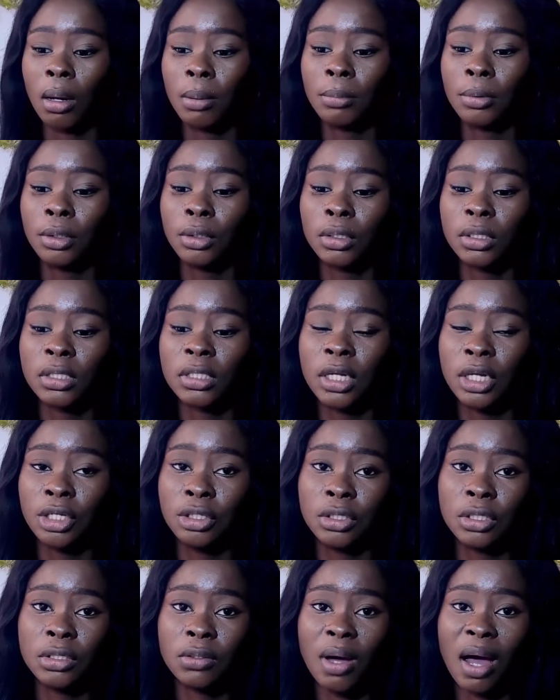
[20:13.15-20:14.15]
because then
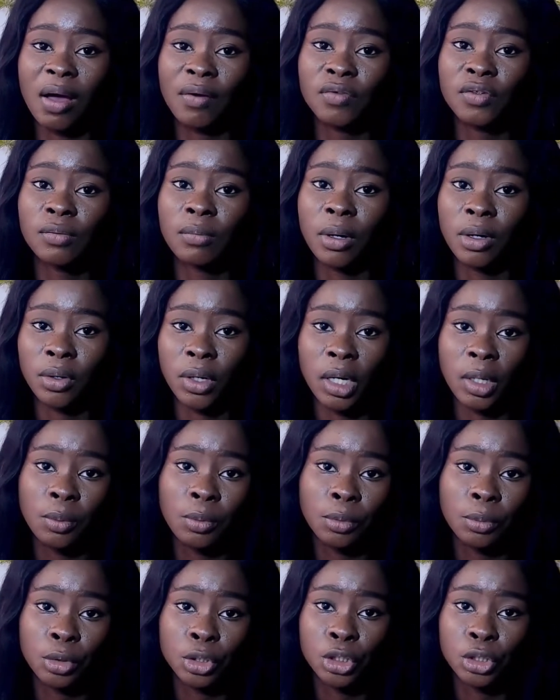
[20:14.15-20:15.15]
you still have to manually
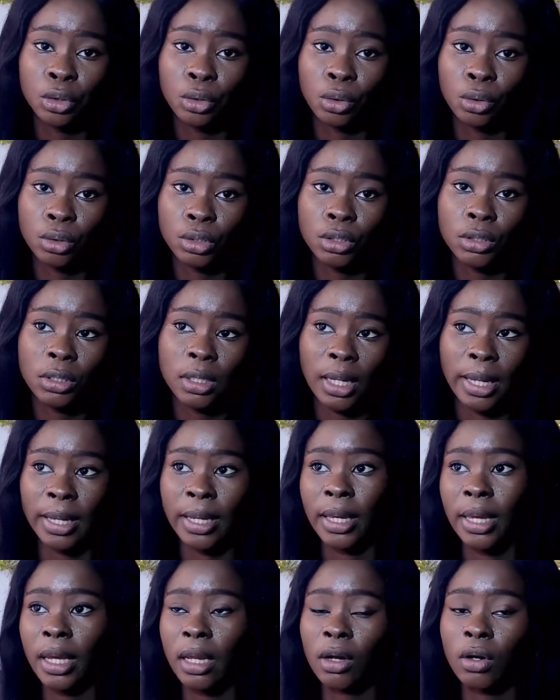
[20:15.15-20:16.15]
promote your course to like
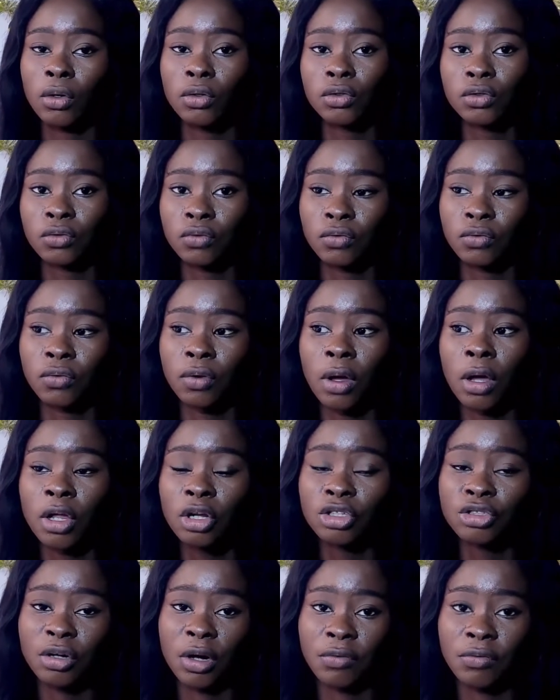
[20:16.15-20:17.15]
get a lot of
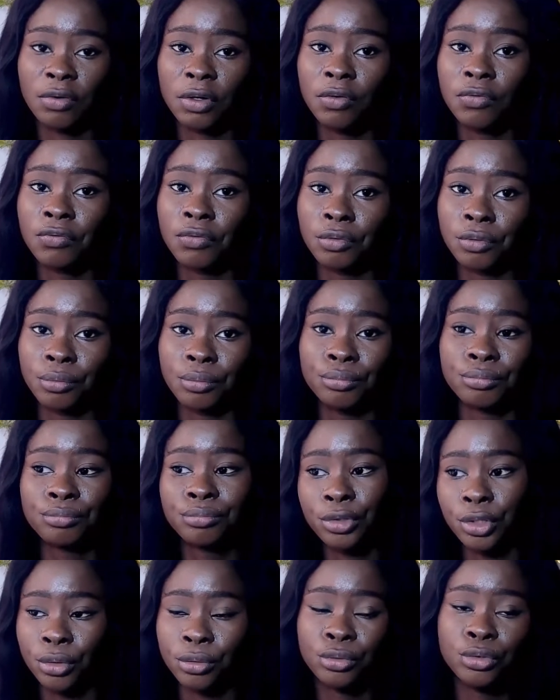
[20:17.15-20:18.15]
traffic from
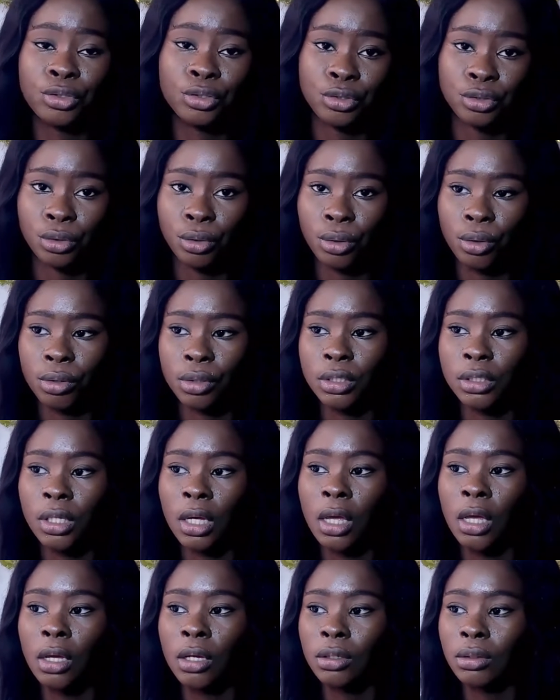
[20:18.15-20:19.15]
to your course.
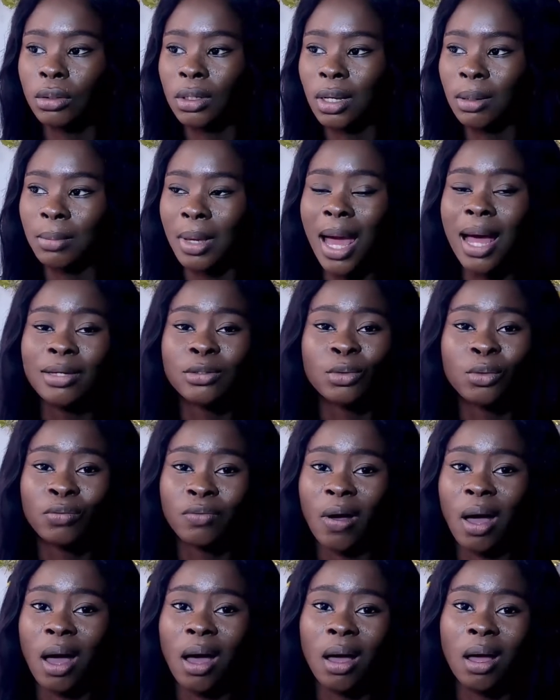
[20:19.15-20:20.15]
Udemy has
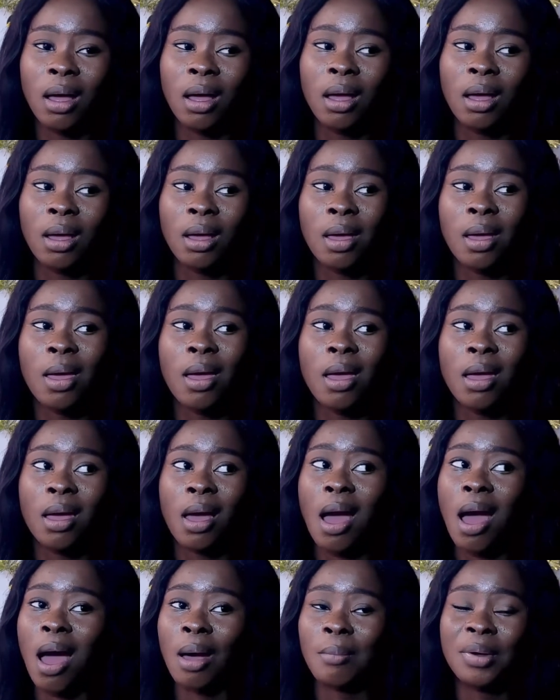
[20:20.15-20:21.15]
over
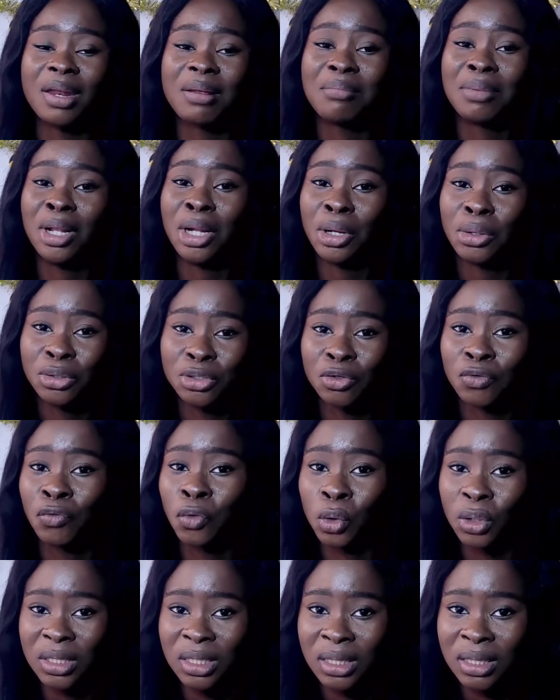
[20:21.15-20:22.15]
how many millions of
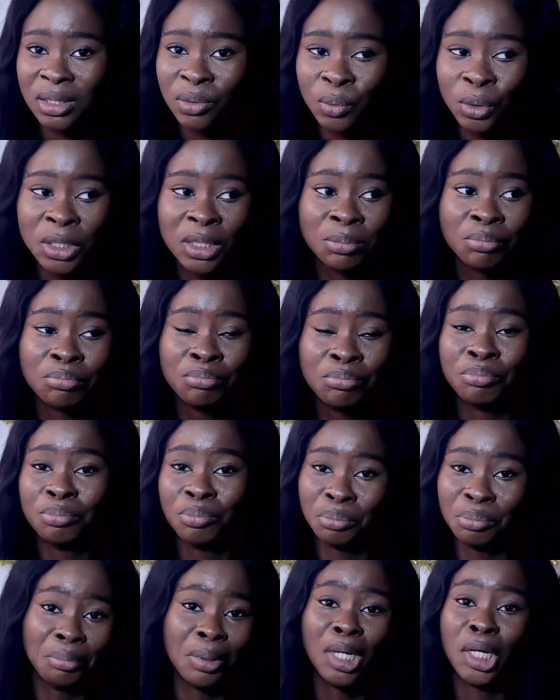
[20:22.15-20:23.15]
courses with
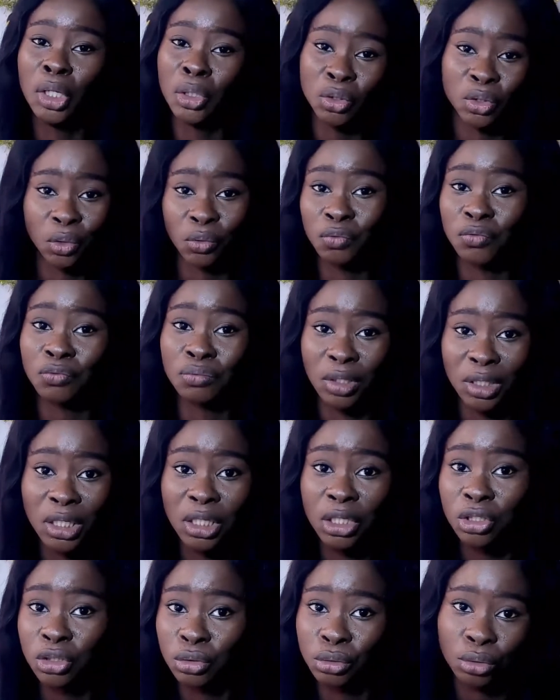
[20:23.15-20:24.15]
millions of
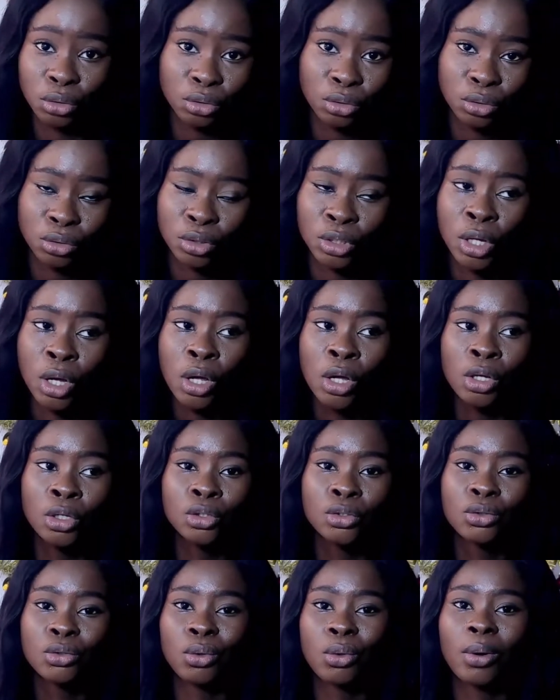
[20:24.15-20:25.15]
instructors.
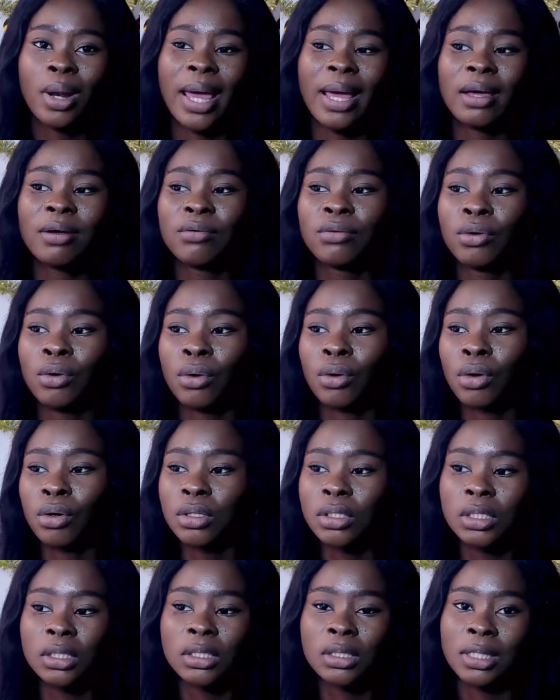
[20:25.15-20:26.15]
So like your
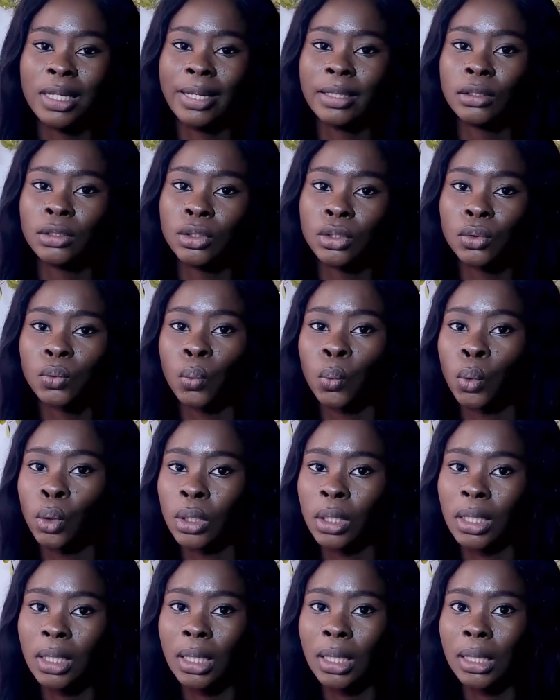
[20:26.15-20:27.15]
course is like just
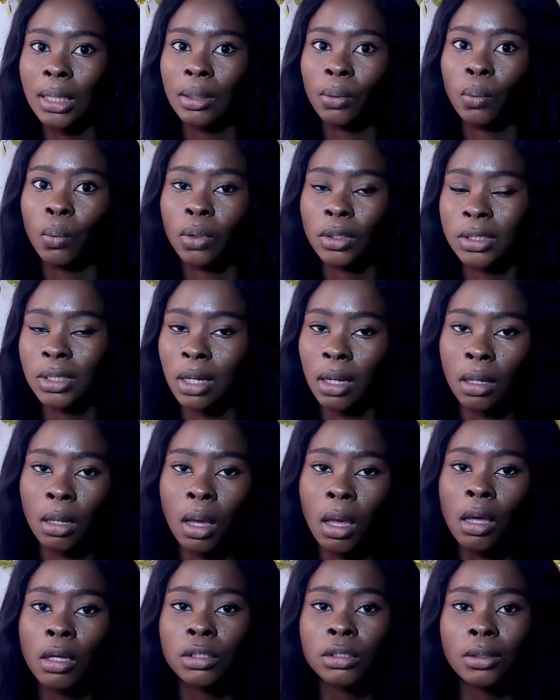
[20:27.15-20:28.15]
one in the water.
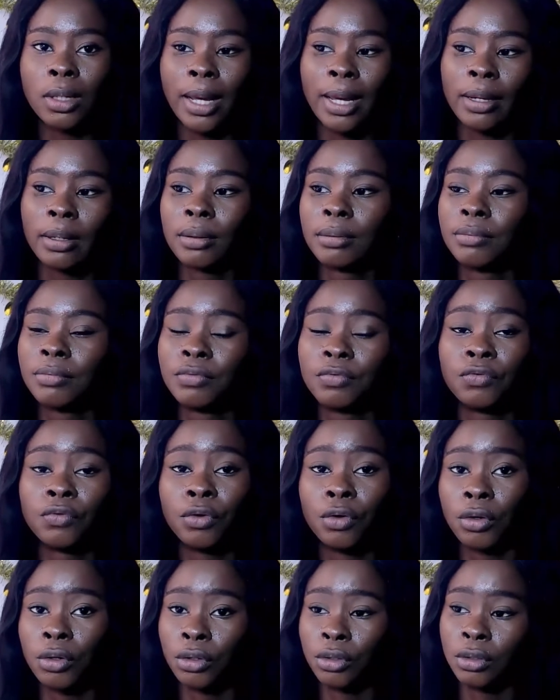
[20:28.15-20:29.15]
So like
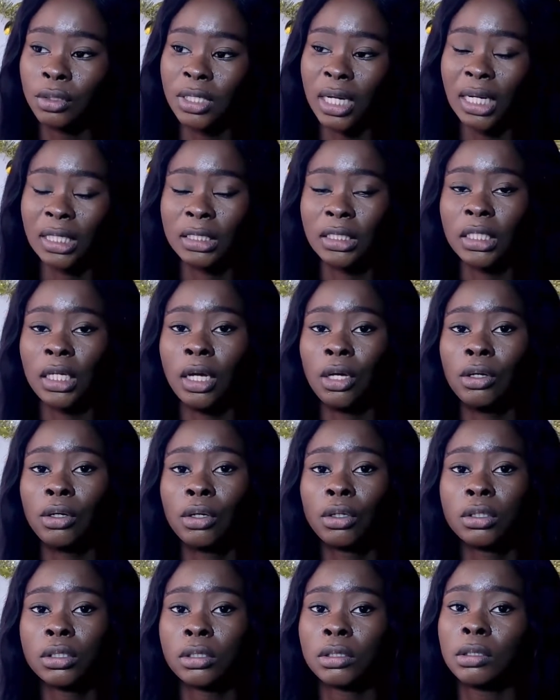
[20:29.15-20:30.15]
for you to actually get your
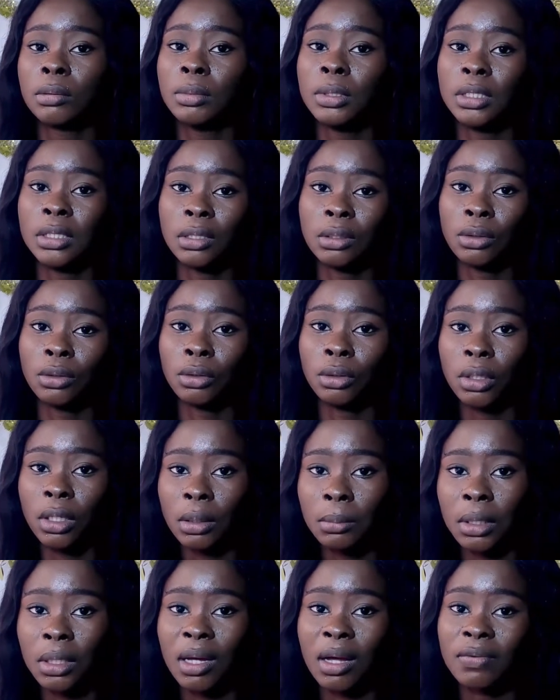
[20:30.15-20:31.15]
courses to be seen on
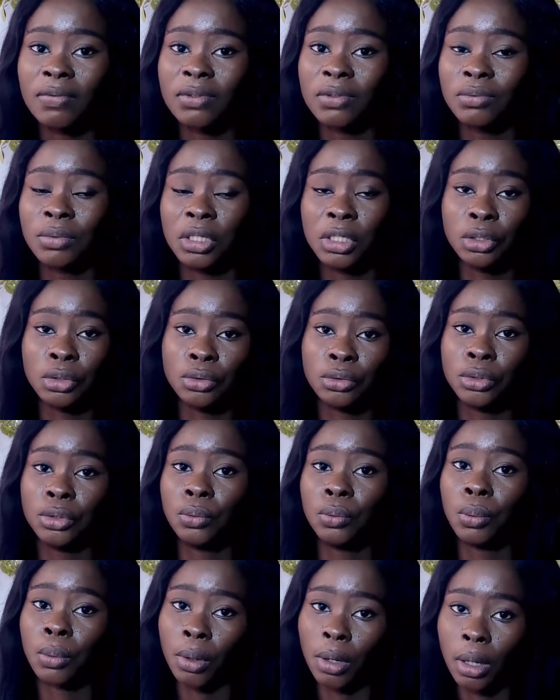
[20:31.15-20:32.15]
Udemy, you have to really do
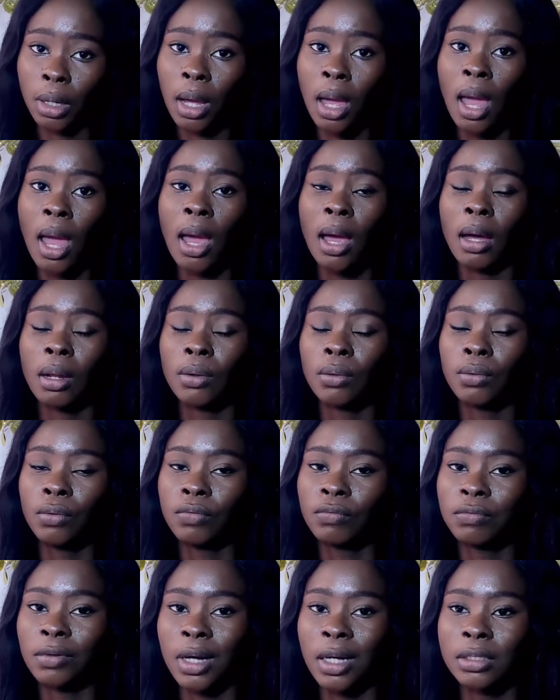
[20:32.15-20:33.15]
the work and all
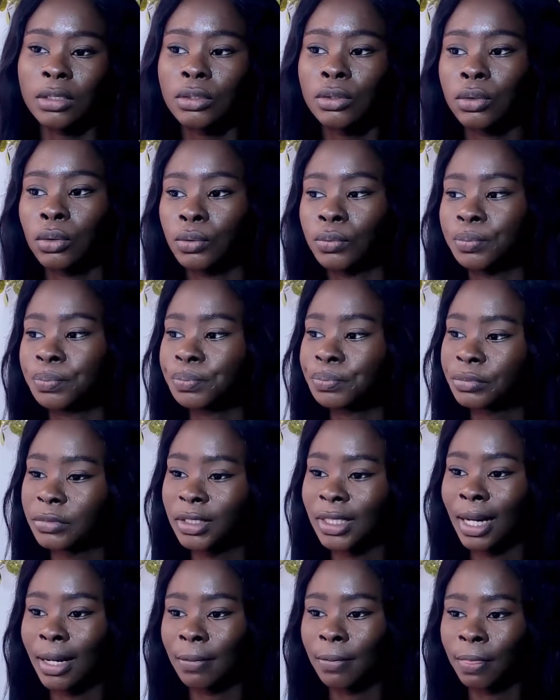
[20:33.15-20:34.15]
of that. So
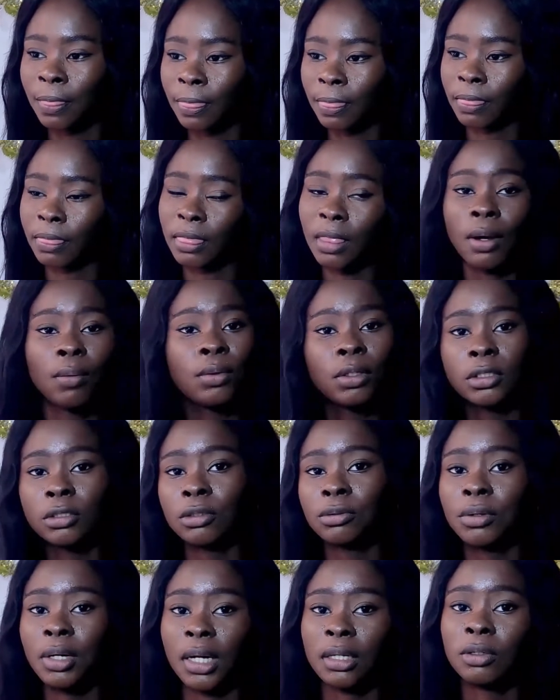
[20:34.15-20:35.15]
yeah, that one is
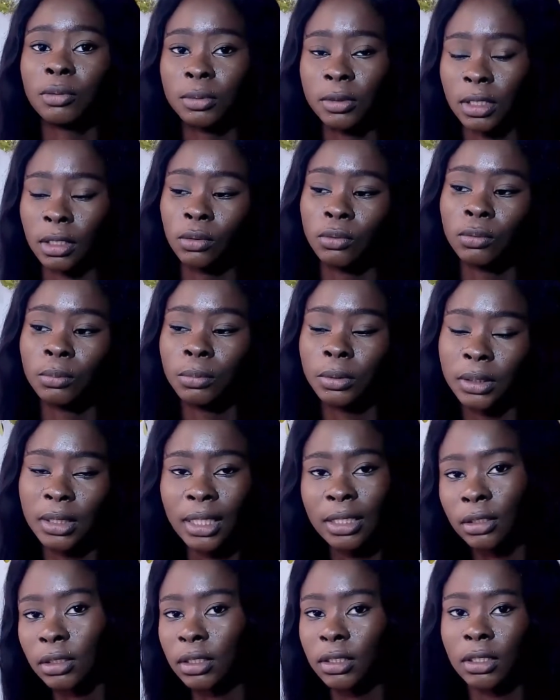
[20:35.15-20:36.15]
not really an obstacle, but
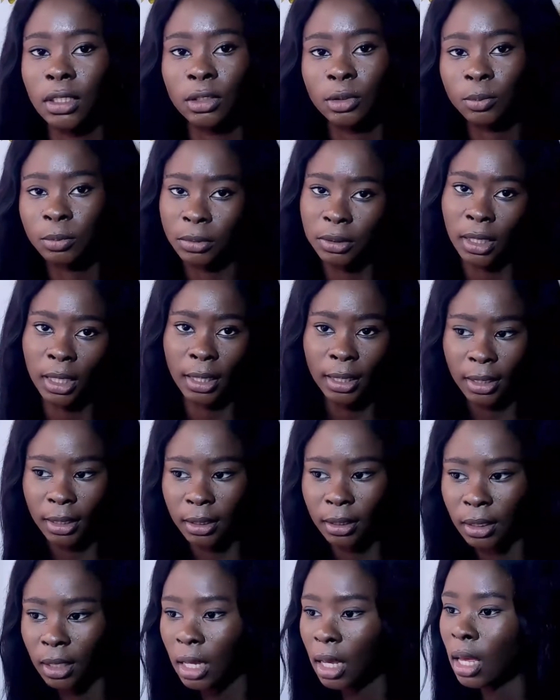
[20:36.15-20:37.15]
I just needed to put that
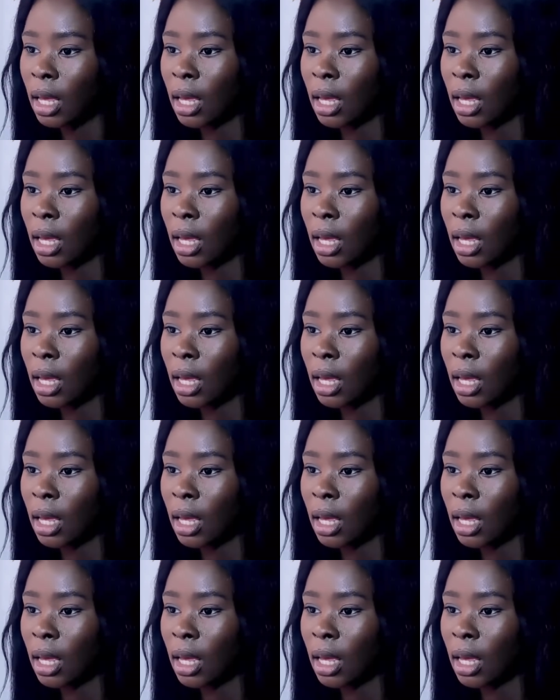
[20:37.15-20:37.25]
in.